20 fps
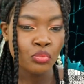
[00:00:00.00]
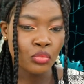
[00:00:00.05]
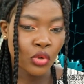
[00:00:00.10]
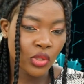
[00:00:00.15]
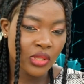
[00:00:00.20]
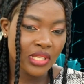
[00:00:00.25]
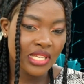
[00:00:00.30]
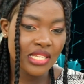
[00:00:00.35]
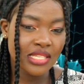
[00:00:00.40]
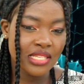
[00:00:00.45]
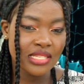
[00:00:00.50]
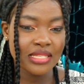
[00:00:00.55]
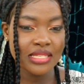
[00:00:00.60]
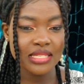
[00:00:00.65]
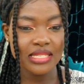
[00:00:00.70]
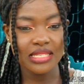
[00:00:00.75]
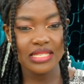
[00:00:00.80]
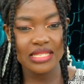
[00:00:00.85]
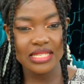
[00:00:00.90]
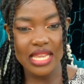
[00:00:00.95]
Police
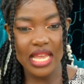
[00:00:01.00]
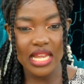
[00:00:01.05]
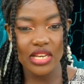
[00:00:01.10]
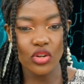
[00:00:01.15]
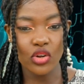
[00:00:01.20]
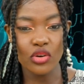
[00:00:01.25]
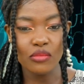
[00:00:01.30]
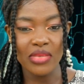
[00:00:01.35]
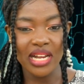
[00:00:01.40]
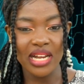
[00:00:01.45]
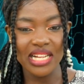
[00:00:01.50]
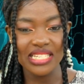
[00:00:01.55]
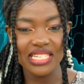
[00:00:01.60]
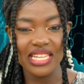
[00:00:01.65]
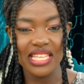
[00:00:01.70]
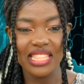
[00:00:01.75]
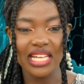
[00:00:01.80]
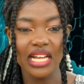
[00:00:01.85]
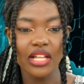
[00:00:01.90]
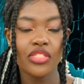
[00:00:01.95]
said on
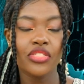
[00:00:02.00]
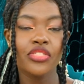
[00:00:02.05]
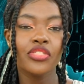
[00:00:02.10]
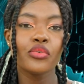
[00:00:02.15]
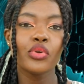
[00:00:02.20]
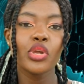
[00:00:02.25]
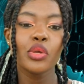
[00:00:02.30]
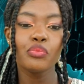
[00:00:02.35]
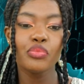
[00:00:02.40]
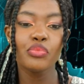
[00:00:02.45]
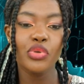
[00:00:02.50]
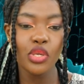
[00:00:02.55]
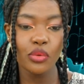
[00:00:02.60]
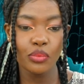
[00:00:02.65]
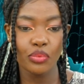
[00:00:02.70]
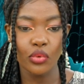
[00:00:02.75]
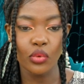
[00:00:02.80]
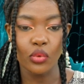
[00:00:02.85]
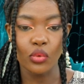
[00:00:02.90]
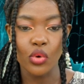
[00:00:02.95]
Monday that 3
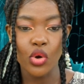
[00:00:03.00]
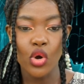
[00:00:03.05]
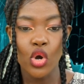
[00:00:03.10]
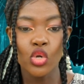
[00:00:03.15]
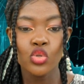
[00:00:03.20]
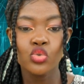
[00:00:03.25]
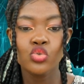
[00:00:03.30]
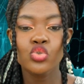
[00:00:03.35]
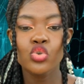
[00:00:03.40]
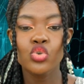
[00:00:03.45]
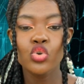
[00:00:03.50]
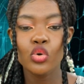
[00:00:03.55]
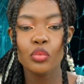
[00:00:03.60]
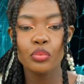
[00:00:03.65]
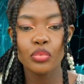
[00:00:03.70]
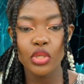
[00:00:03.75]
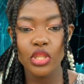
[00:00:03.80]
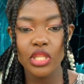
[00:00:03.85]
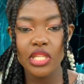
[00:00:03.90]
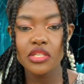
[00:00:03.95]
people, 2
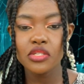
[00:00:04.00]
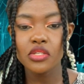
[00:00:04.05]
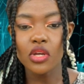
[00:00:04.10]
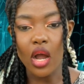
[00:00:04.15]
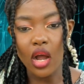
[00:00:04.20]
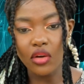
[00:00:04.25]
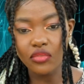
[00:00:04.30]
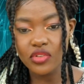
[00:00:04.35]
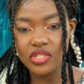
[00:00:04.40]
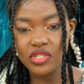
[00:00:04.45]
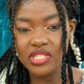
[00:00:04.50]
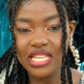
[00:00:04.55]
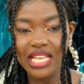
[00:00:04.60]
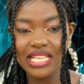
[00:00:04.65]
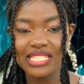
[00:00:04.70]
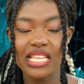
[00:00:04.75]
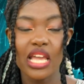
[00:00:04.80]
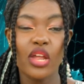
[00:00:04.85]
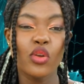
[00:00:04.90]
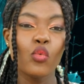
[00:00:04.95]
police
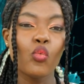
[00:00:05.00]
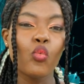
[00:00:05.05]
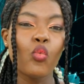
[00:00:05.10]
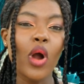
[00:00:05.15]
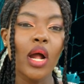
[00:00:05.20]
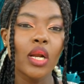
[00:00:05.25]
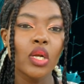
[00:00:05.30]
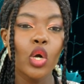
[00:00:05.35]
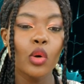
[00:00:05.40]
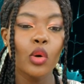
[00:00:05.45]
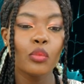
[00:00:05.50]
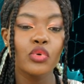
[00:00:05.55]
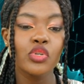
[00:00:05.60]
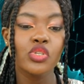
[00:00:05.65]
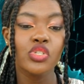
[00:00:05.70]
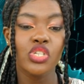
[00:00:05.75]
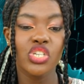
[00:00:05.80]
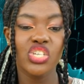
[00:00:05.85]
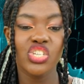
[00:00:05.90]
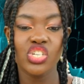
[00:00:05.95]
officers and 1
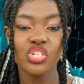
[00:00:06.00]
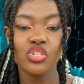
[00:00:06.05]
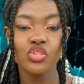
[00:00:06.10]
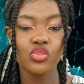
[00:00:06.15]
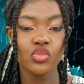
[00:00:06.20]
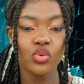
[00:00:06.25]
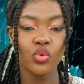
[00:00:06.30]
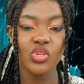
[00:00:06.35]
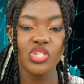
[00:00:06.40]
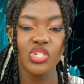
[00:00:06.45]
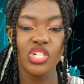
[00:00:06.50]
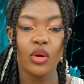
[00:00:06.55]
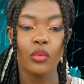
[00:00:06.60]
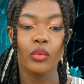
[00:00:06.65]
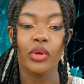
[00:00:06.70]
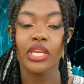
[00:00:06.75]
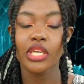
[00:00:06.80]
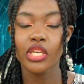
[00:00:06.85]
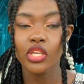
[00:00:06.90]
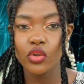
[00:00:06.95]
opposition soldier
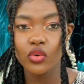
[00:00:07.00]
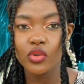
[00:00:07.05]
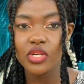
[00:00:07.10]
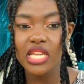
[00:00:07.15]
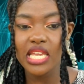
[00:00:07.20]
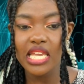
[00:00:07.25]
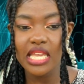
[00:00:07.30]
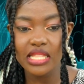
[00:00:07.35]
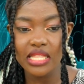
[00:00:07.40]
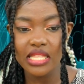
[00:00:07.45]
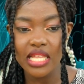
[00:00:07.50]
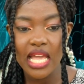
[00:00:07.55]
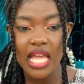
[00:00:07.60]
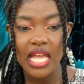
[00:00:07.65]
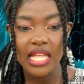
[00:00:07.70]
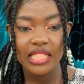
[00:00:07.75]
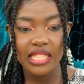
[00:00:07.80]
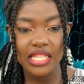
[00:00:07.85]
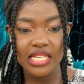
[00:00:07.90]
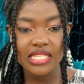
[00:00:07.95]
were killed in
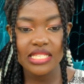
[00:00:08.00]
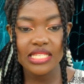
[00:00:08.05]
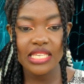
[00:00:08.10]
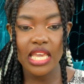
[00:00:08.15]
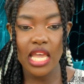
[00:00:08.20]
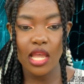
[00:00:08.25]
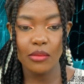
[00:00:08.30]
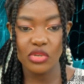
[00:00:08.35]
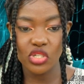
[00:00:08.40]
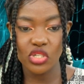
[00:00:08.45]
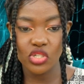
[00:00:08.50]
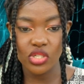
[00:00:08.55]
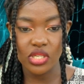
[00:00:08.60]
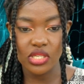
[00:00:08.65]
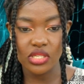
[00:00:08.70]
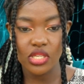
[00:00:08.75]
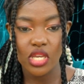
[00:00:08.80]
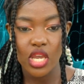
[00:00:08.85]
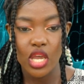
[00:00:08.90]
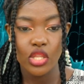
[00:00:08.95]
these
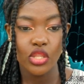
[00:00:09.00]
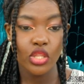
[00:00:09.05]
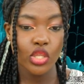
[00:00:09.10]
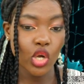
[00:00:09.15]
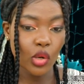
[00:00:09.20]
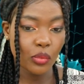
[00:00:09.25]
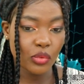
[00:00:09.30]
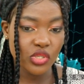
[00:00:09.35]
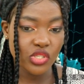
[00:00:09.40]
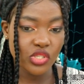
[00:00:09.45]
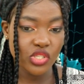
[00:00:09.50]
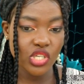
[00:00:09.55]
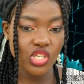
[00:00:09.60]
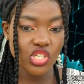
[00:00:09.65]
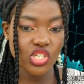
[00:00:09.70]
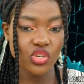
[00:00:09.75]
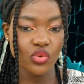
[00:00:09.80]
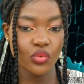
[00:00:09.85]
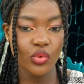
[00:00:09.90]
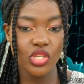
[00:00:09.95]
skirmishes. The
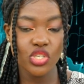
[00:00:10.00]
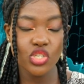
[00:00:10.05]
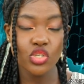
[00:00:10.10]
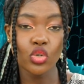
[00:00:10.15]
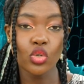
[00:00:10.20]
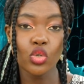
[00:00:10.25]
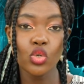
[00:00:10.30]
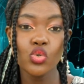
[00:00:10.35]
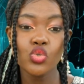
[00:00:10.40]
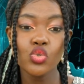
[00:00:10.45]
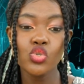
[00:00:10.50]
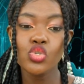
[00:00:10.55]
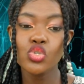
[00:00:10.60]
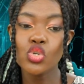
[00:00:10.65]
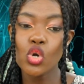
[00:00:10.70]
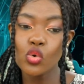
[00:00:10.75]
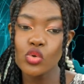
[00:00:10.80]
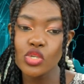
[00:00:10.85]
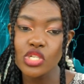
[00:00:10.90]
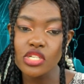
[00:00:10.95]
opposition, which includes
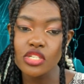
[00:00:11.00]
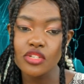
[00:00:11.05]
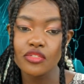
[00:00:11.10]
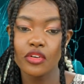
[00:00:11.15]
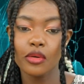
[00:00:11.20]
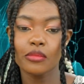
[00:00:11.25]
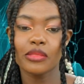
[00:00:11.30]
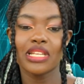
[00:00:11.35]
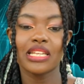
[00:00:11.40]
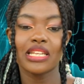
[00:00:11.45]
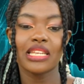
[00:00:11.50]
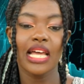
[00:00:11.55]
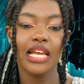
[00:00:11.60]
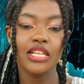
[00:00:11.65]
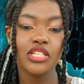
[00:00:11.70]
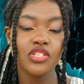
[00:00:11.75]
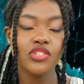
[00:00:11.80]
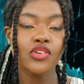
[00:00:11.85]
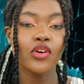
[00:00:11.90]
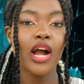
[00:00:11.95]
soldiers from the
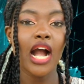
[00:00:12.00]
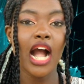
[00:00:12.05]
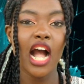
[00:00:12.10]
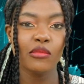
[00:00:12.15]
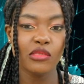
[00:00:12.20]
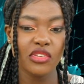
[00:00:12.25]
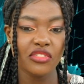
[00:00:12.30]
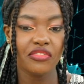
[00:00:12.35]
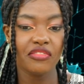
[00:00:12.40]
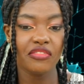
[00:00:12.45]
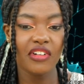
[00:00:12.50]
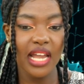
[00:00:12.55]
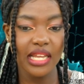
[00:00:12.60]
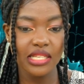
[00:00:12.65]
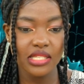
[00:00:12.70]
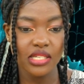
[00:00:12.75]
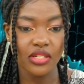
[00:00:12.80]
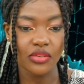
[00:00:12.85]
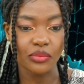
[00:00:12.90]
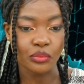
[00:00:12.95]
National Army
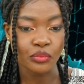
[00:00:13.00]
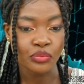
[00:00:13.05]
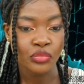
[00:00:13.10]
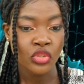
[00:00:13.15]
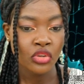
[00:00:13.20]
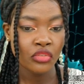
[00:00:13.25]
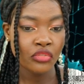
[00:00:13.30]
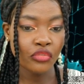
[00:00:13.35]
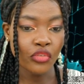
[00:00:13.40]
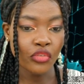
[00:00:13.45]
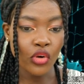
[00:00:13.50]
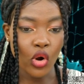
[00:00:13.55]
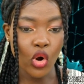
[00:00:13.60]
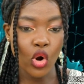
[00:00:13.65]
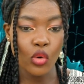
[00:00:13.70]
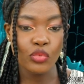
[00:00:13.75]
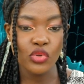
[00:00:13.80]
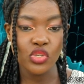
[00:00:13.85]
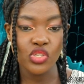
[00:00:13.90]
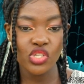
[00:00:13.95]
fighting for
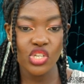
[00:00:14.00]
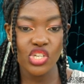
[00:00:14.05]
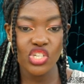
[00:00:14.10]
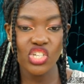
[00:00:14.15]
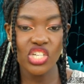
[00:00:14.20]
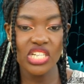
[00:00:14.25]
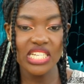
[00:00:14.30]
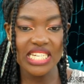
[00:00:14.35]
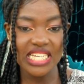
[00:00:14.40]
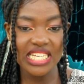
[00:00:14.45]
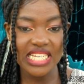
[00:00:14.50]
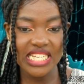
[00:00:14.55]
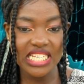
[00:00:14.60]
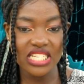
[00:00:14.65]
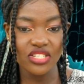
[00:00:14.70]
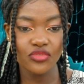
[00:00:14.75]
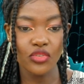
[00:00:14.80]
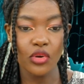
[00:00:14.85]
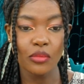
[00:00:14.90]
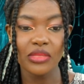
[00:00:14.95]
opposition
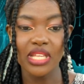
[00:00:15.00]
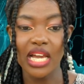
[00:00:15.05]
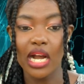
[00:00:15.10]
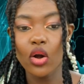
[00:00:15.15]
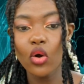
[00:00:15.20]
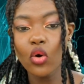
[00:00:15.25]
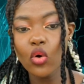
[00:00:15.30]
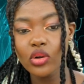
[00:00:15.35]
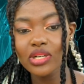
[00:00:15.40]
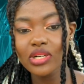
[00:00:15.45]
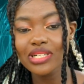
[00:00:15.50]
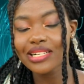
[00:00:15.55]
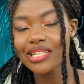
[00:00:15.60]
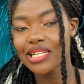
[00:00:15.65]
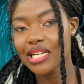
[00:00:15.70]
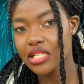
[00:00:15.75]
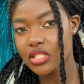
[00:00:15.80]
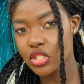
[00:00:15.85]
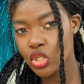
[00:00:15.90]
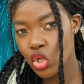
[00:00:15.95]
leaders from their own
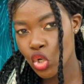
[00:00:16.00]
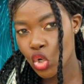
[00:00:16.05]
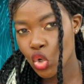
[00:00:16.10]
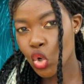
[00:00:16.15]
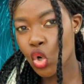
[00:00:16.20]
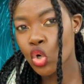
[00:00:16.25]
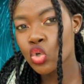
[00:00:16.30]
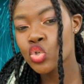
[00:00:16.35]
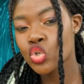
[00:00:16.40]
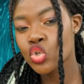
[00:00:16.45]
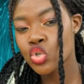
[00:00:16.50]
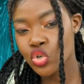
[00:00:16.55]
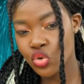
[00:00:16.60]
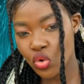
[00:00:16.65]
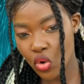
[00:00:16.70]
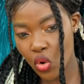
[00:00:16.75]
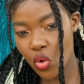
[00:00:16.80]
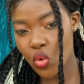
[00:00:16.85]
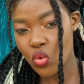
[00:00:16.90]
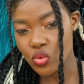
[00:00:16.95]
clan,
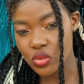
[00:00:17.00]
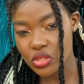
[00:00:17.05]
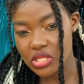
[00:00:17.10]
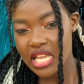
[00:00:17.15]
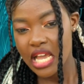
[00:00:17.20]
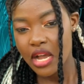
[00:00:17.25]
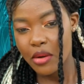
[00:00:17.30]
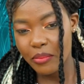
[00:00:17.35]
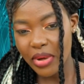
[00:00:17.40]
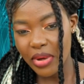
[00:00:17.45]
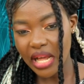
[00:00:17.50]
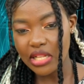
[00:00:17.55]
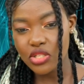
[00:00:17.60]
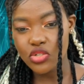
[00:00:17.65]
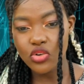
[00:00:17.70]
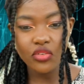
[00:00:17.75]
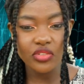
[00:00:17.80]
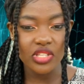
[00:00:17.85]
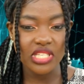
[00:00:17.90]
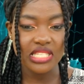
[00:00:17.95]
controls
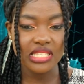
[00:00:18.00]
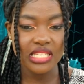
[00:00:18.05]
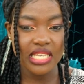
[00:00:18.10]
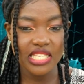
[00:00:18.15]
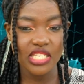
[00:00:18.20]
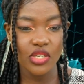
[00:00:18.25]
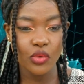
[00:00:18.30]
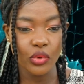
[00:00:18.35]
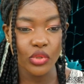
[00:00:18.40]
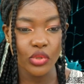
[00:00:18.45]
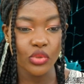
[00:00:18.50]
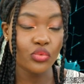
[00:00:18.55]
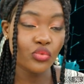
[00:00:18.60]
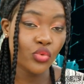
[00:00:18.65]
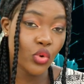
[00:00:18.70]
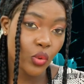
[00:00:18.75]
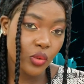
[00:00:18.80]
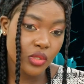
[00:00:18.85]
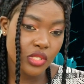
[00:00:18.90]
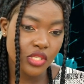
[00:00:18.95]
part of the city with
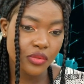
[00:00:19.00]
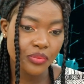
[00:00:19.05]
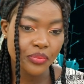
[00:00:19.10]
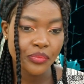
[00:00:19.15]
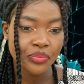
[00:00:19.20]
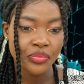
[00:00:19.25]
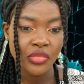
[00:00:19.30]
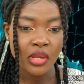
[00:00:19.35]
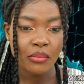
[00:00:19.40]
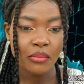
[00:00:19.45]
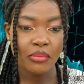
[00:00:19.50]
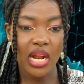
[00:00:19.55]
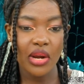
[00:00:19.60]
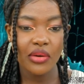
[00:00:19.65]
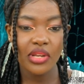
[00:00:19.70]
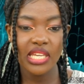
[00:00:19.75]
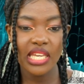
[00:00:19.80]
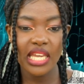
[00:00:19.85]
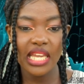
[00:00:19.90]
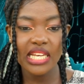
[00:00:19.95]
roads
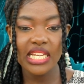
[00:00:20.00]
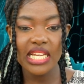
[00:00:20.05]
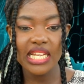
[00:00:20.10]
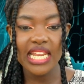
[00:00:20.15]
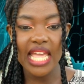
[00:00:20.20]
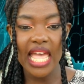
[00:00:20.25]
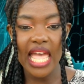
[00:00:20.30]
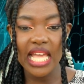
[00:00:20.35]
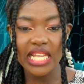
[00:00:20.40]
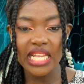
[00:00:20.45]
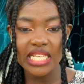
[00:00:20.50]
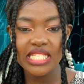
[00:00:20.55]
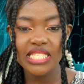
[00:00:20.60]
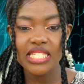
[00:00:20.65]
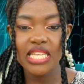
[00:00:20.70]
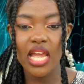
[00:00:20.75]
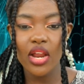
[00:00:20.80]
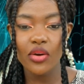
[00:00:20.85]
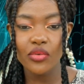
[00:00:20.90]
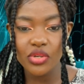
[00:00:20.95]
barricaded and
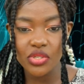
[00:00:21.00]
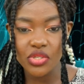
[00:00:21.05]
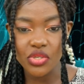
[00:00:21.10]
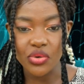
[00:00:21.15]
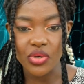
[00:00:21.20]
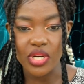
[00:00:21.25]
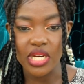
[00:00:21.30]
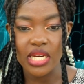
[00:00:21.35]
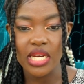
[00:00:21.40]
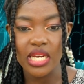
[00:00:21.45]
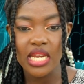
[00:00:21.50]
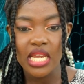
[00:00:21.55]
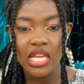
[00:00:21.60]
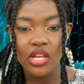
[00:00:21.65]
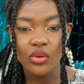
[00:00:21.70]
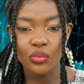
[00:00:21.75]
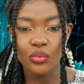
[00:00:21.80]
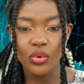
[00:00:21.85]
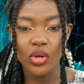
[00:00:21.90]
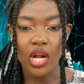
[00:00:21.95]
territory
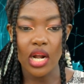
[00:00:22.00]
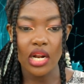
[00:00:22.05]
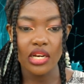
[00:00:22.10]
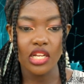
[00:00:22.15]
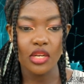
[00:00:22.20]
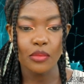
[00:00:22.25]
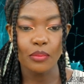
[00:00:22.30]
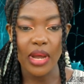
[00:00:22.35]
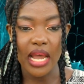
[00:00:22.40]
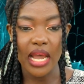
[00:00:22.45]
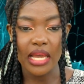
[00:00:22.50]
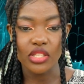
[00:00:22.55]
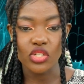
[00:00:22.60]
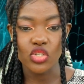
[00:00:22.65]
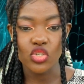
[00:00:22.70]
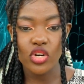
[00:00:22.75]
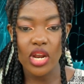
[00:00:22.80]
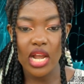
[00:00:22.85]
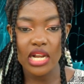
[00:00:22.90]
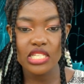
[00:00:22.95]
guarded by
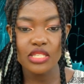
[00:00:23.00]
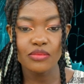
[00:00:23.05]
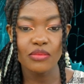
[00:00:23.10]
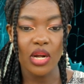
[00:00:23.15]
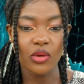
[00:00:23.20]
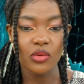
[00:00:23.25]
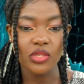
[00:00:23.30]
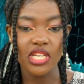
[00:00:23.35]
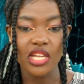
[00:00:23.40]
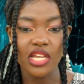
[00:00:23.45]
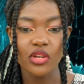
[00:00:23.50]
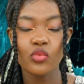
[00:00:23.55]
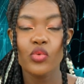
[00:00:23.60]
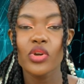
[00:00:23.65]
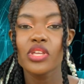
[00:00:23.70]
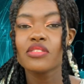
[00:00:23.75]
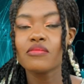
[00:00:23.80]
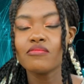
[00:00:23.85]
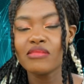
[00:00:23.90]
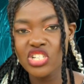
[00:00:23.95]
the trucks mounted
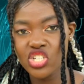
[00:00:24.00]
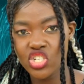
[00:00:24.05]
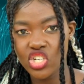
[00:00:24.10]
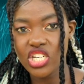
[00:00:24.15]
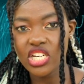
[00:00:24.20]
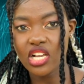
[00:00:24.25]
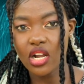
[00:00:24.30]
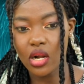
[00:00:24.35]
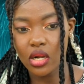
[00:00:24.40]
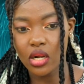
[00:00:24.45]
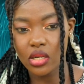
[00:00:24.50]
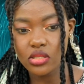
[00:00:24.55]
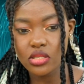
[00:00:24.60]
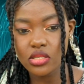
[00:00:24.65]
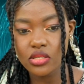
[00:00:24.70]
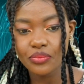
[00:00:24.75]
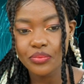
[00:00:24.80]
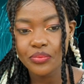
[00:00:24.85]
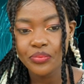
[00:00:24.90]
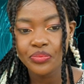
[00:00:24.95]
with machine
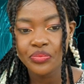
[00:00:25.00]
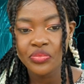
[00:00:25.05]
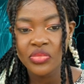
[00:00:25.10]
guns.